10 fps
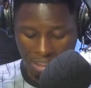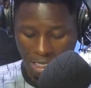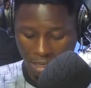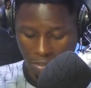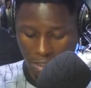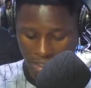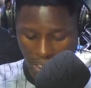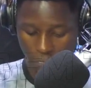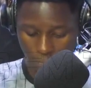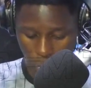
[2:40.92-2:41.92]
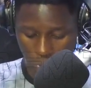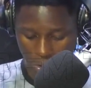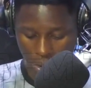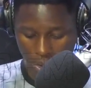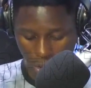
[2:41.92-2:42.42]
the governor's
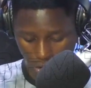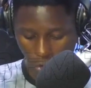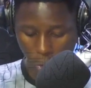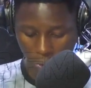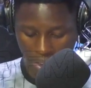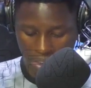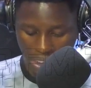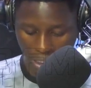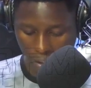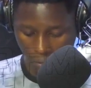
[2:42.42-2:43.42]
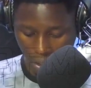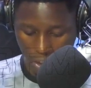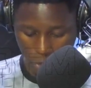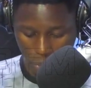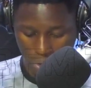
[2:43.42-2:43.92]
efforts, Dr. Okezie
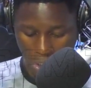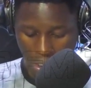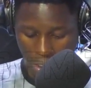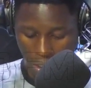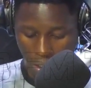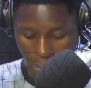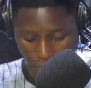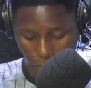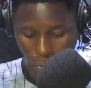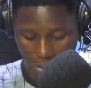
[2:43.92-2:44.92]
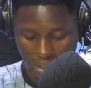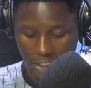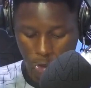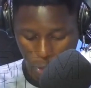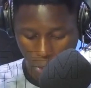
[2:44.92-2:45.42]
Ipazu's efforts in
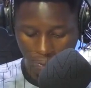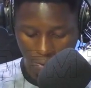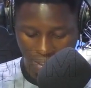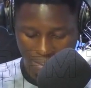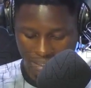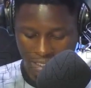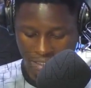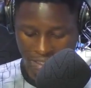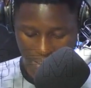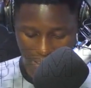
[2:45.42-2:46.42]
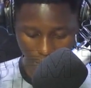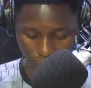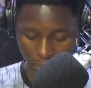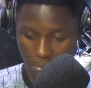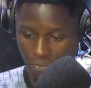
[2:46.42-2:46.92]
ensuring that the state is safe
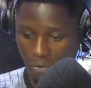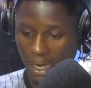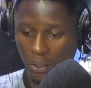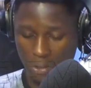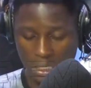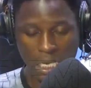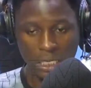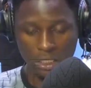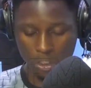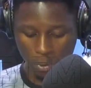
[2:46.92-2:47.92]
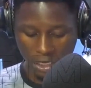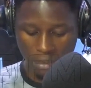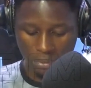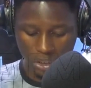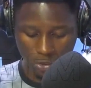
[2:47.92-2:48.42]
from the virus. This
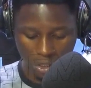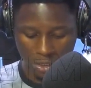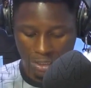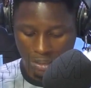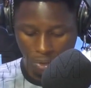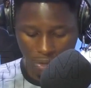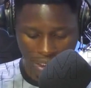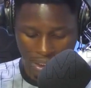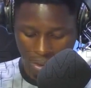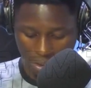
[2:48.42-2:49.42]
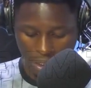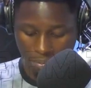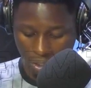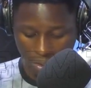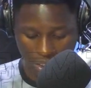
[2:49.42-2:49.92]
program is running simultaneously
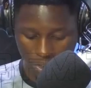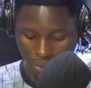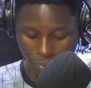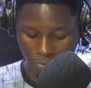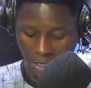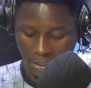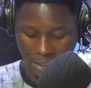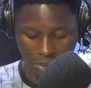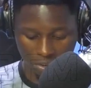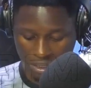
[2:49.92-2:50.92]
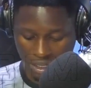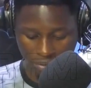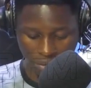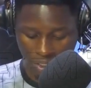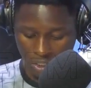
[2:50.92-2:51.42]
Mondays through Fridays on
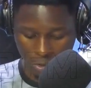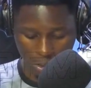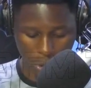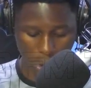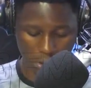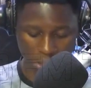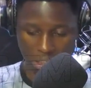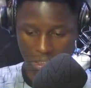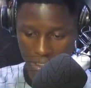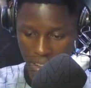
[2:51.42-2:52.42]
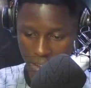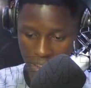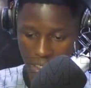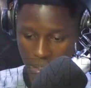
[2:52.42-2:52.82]
several radio stations in the state: